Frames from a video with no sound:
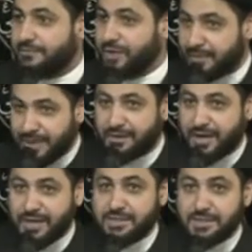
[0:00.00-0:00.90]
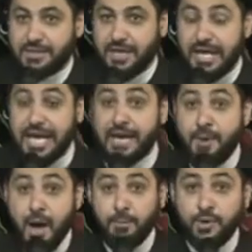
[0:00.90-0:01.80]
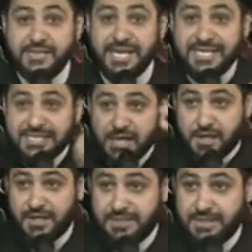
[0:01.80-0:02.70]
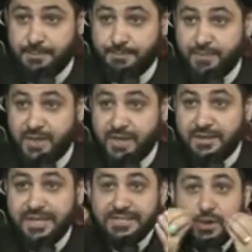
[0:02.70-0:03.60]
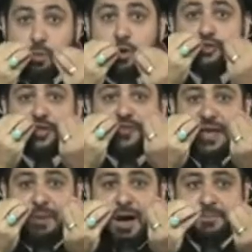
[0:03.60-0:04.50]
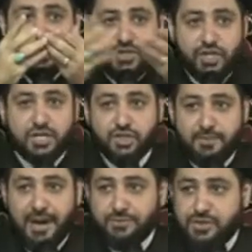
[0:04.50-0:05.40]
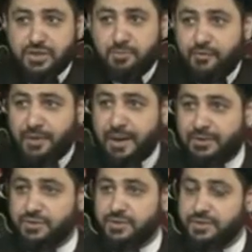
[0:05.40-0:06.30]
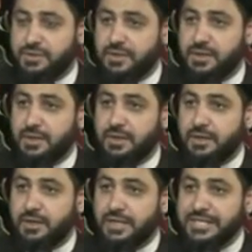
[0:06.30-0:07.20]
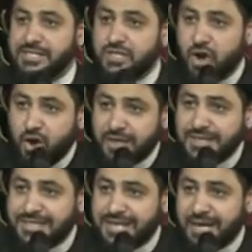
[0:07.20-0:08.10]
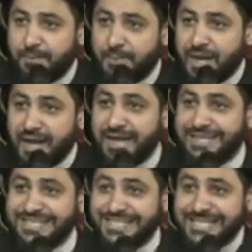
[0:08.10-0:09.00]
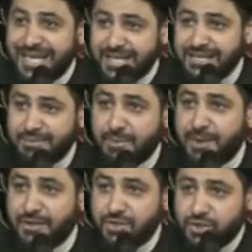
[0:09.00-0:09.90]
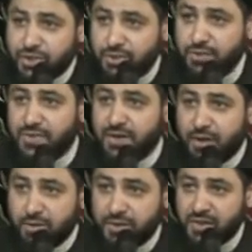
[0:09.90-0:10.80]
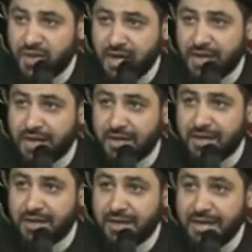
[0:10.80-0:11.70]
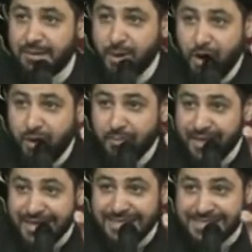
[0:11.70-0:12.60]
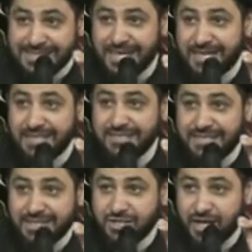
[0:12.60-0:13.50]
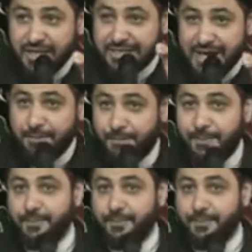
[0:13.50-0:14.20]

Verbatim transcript: Forget about the content. Imam Hussein is talking to them that the words of Imam can change the mountains and move the mountains. He's talking to them and he's telling them about the truth and all the thing. Imam is teaching them.